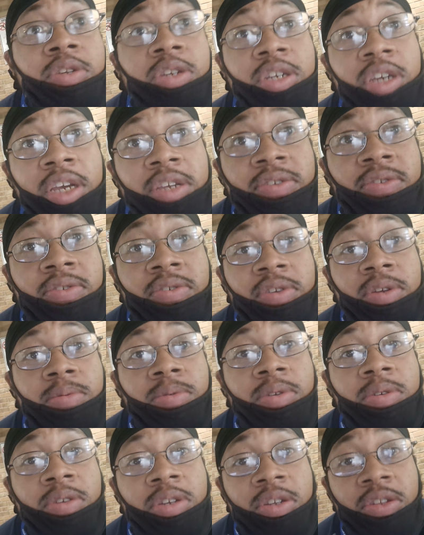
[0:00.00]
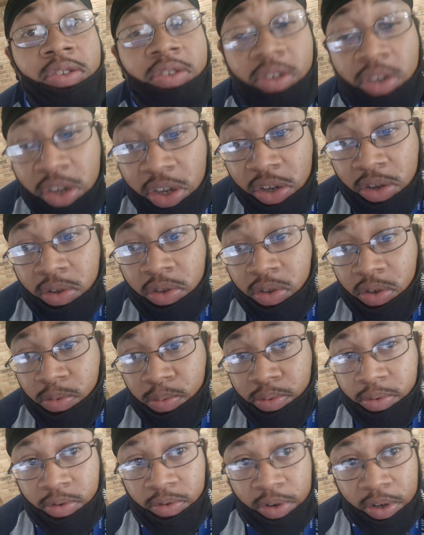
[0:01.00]
chasing something, continue to
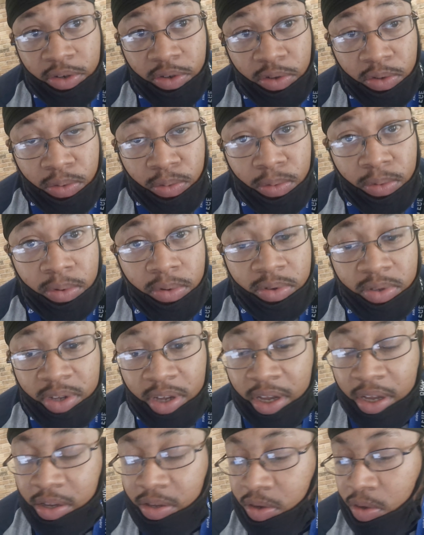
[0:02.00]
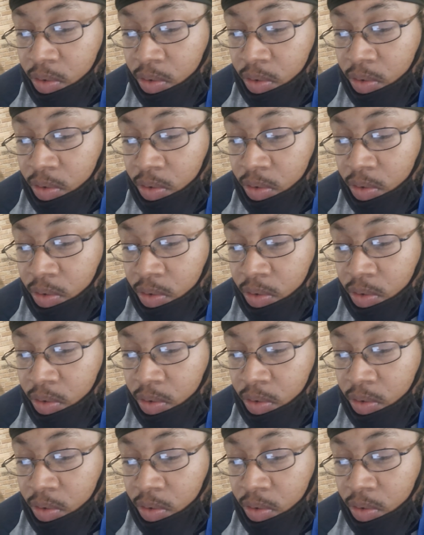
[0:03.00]
progress towards that.